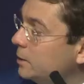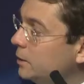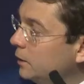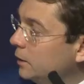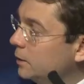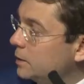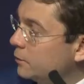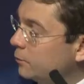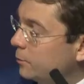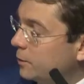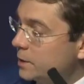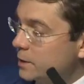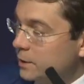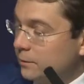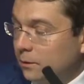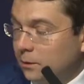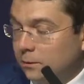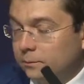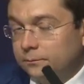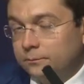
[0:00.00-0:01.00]
would like
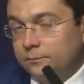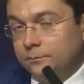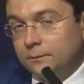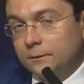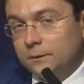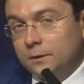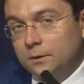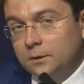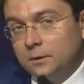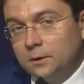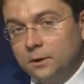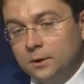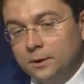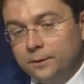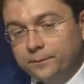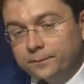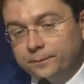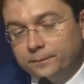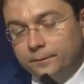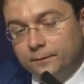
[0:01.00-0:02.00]
to
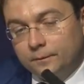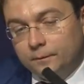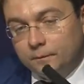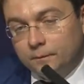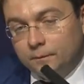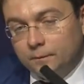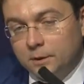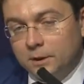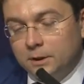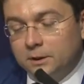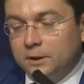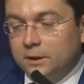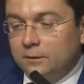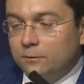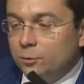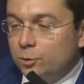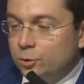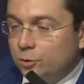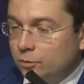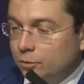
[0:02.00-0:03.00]
comment on
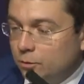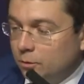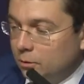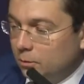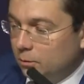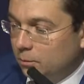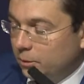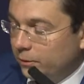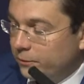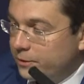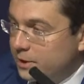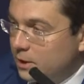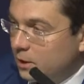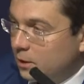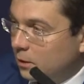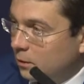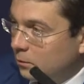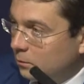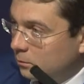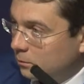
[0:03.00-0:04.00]

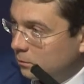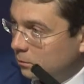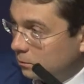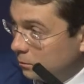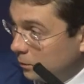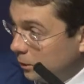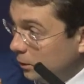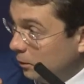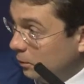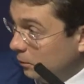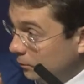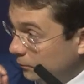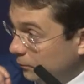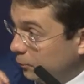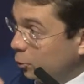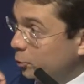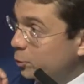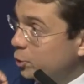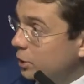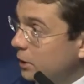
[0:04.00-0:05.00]
education and
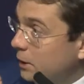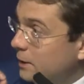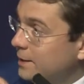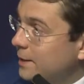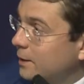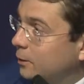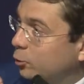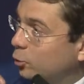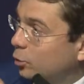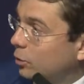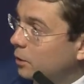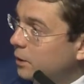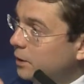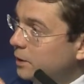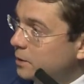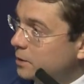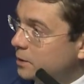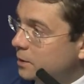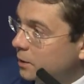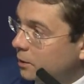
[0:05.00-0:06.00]
experience and of
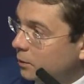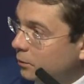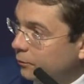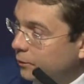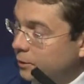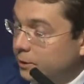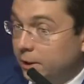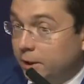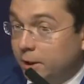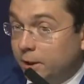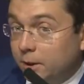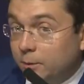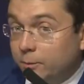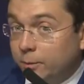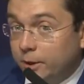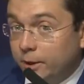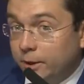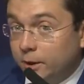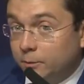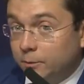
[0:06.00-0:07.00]
how
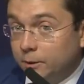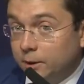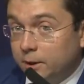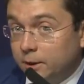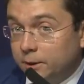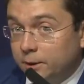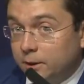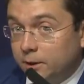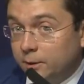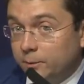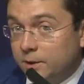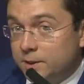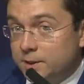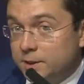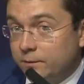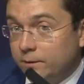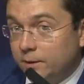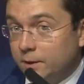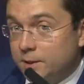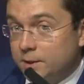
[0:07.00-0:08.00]
it is
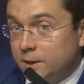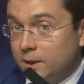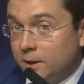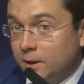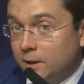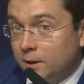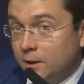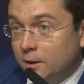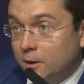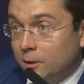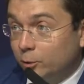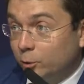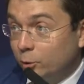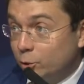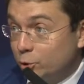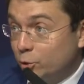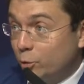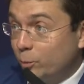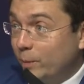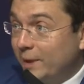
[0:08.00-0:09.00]

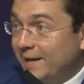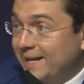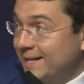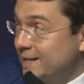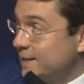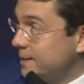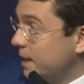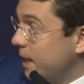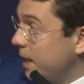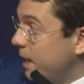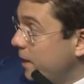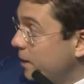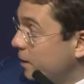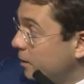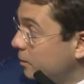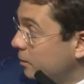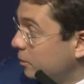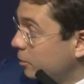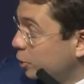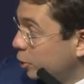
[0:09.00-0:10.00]
fulfilled in
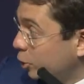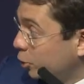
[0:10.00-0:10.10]
Moscow.